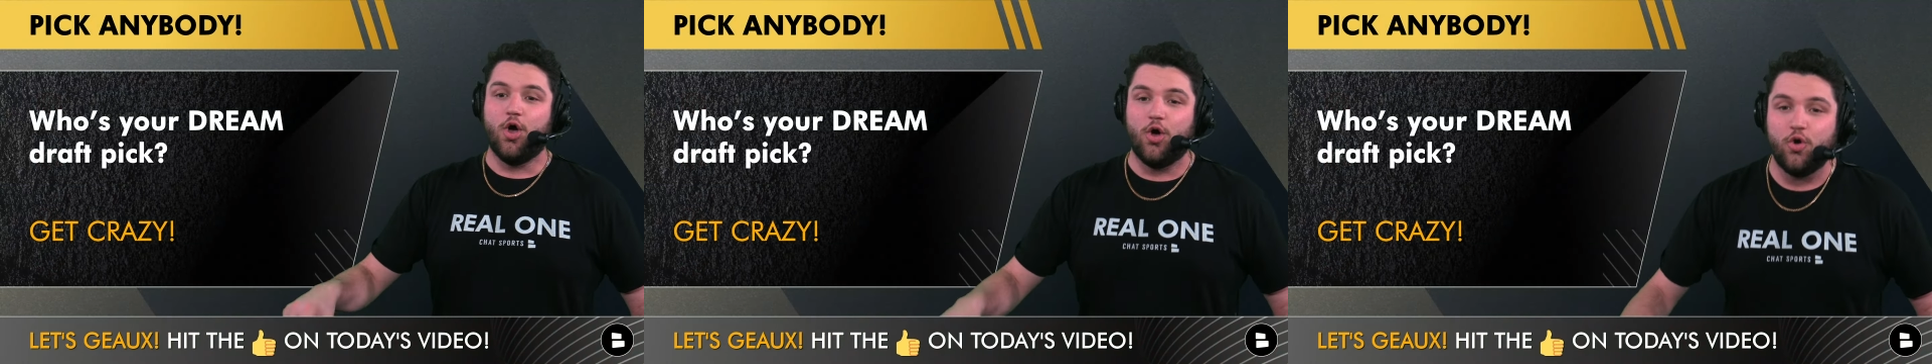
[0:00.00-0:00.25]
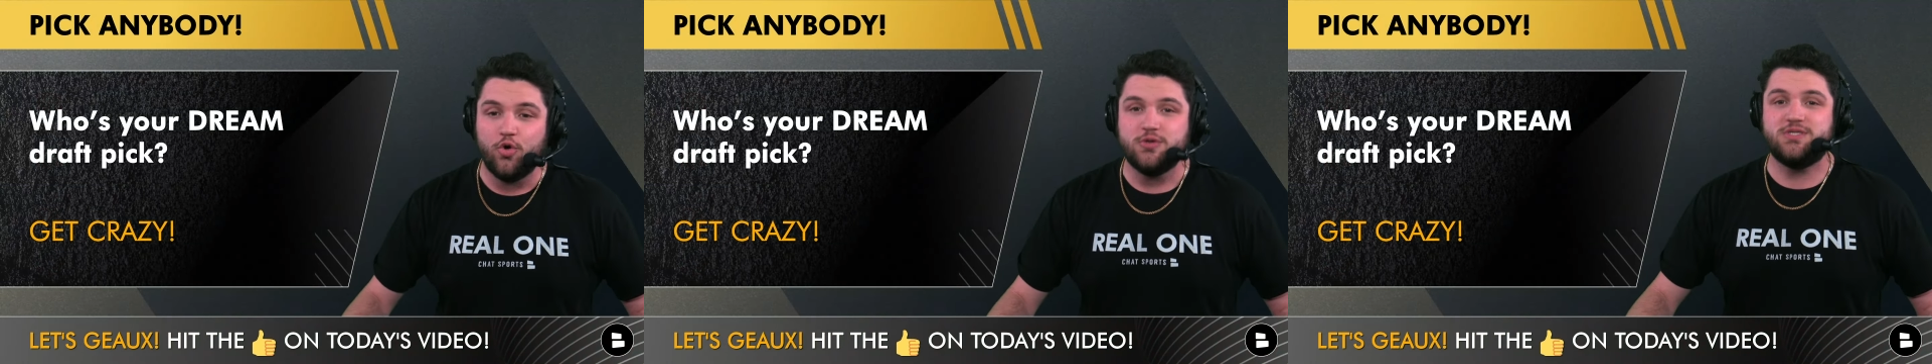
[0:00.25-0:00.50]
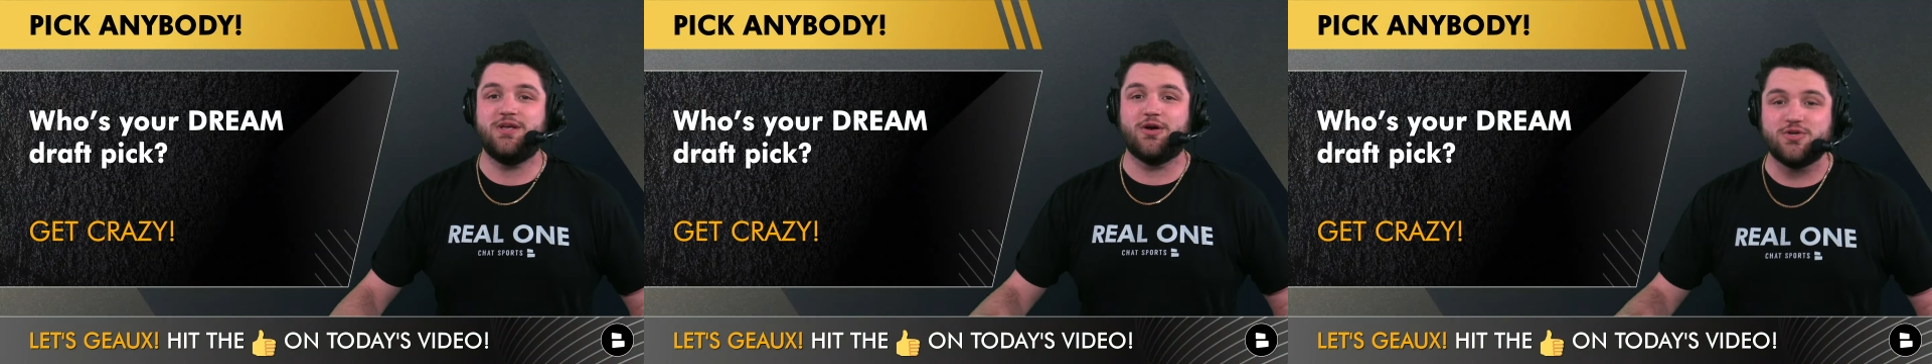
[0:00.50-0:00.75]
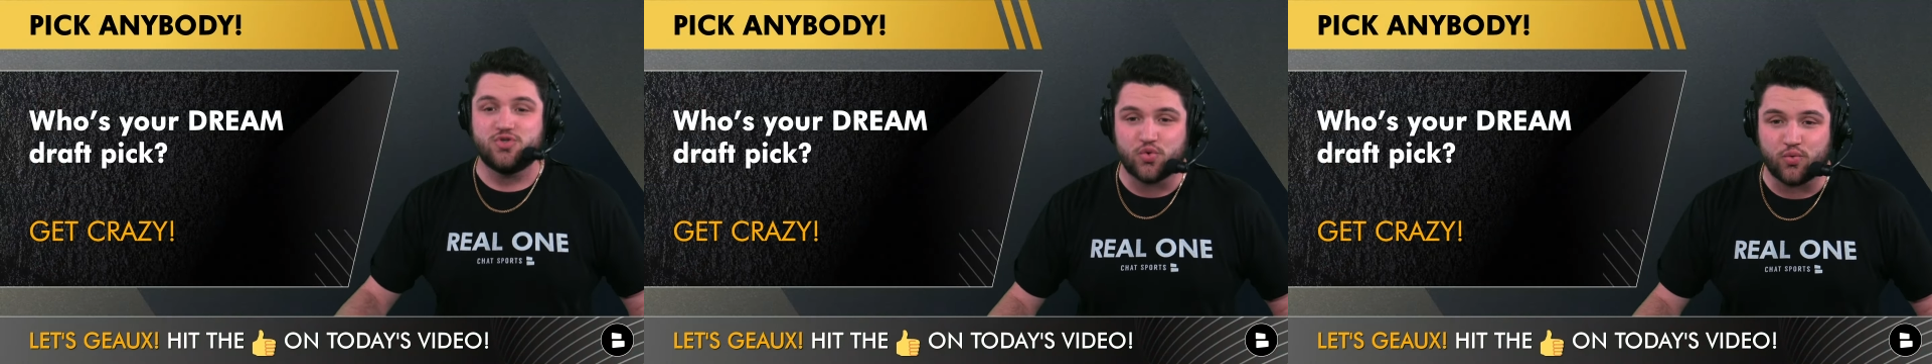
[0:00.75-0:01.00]
Who's your
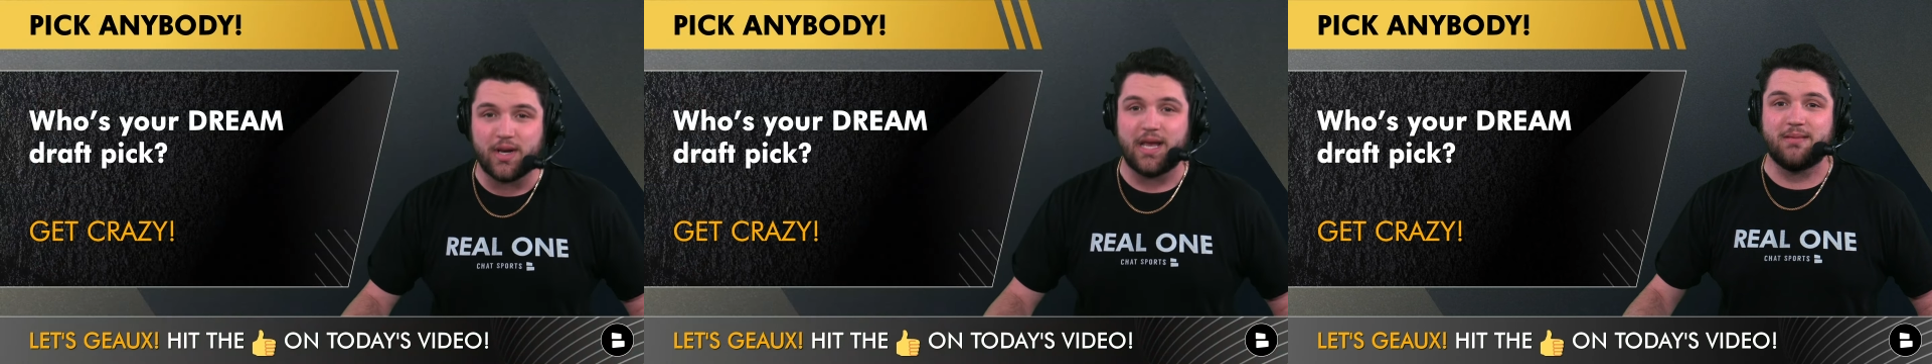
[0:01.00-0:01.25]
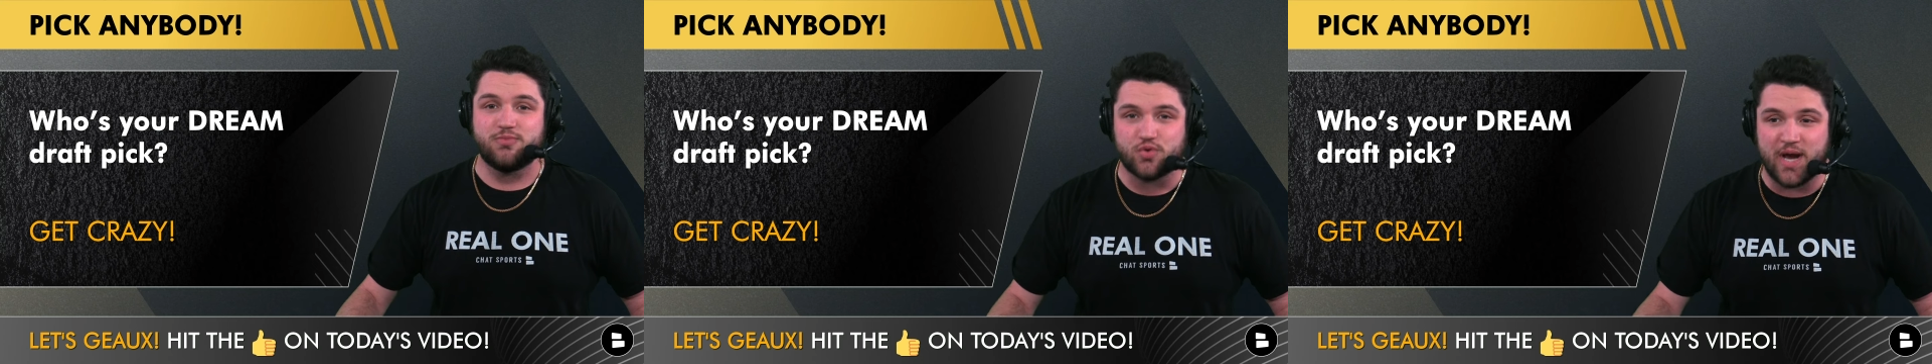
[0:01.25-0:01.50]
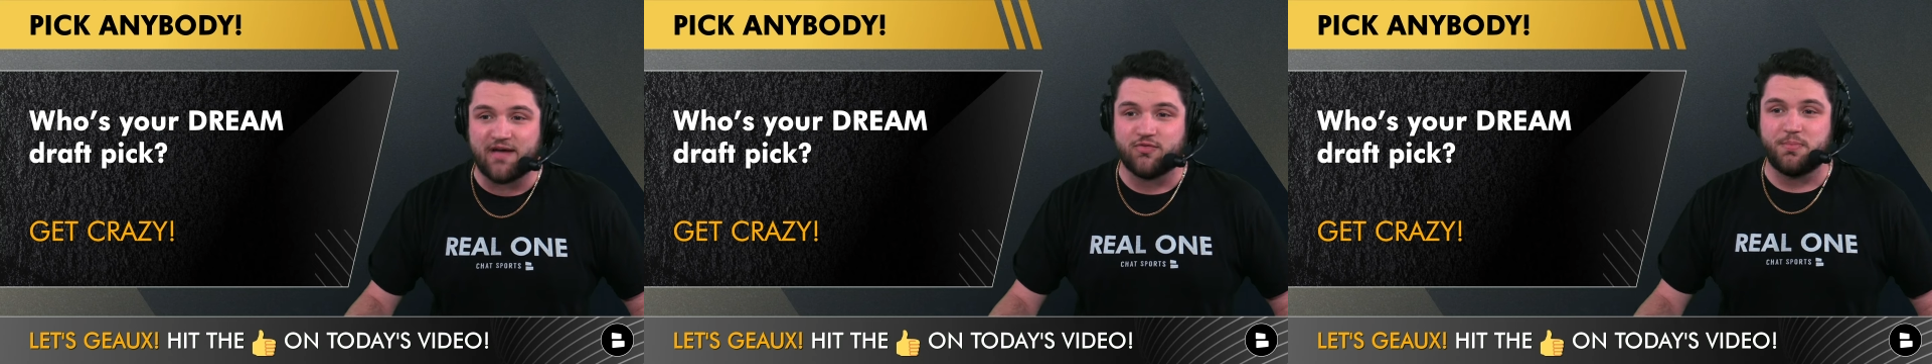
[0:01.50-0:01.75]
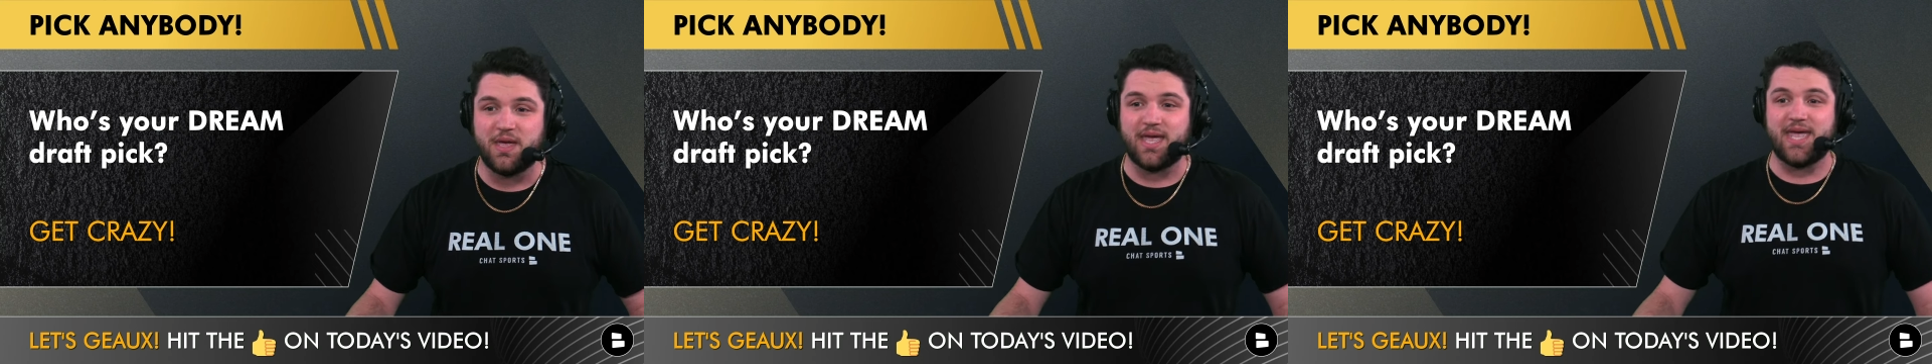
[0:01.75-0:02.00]
dream draft
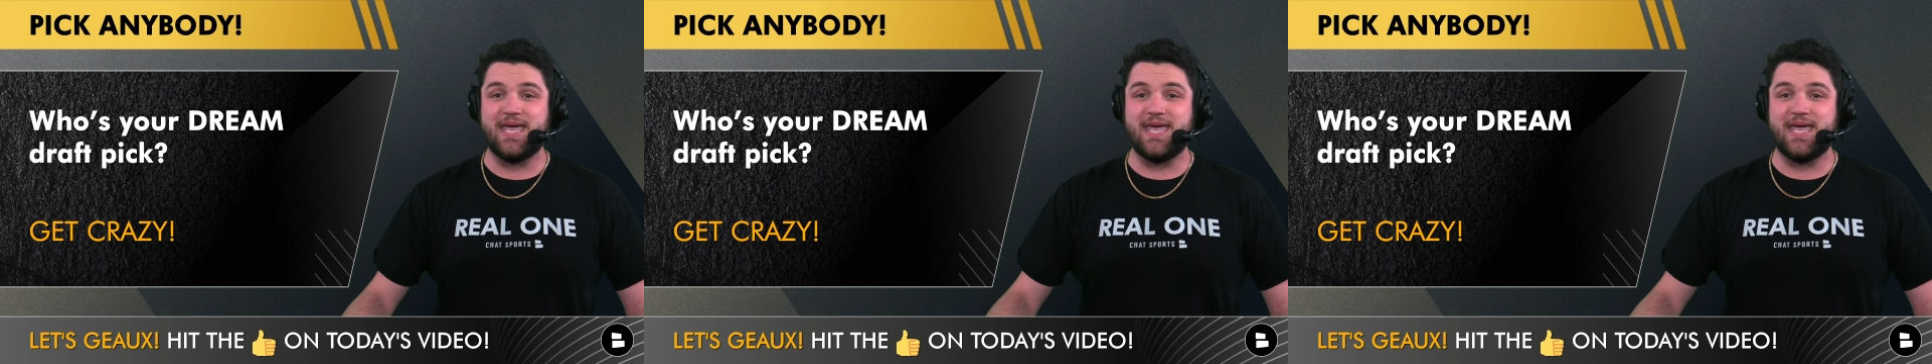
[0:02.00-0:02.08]
pick?